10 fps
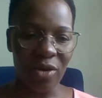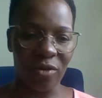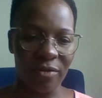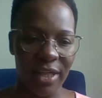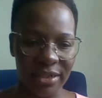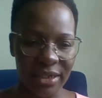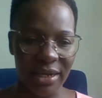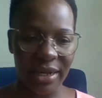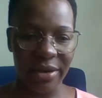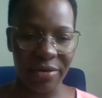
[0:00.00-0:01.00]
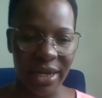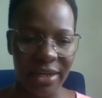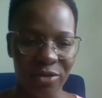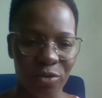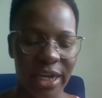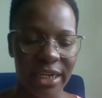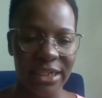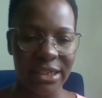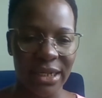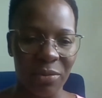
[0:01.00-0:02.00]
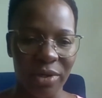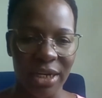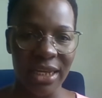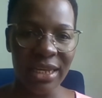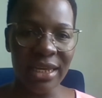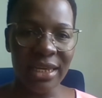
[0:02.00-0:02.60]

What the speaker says: of that area to get us somebody,